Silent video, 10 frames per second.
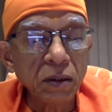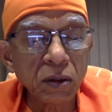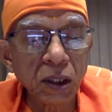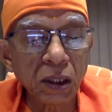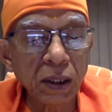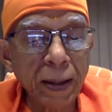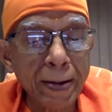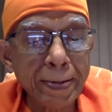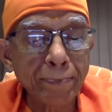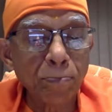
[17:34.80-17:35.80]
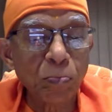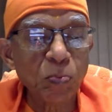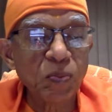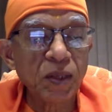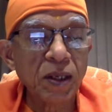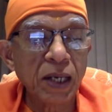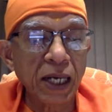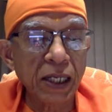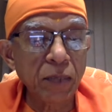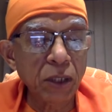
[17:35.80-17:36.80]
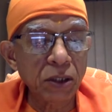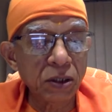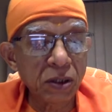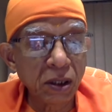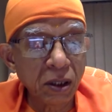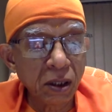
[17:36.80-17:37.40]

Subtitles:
the animals